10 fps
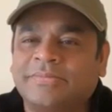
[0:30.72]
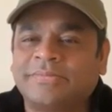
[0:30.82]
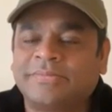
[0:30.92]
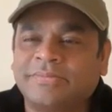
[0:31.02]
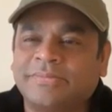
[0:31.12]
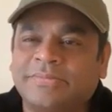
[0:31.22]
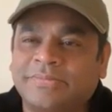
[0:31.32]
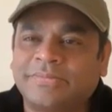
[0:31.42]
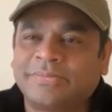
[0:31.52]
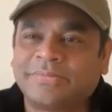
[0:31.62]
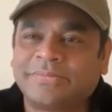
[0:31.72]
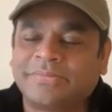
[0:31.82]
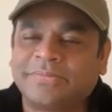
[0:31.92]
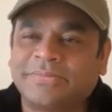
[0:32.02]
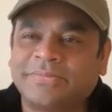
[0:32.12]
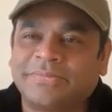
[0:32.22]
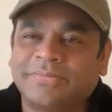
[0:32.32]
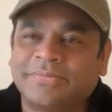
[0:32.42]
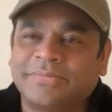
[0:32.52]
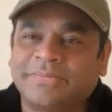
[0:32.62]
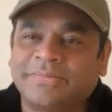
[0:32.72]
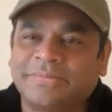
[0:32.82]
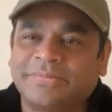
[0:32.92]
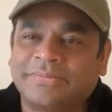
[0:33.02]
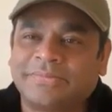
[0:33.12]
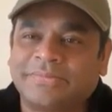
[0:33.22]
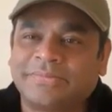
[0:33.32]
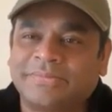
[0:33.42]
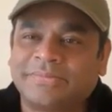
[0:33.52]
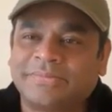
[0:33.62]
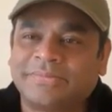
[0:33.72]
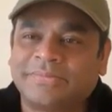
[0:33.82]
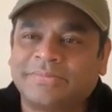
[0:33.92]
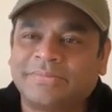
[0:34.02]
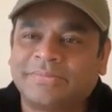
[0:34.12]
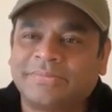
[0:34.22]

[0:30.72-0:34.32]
No words are spoken by the person on screen.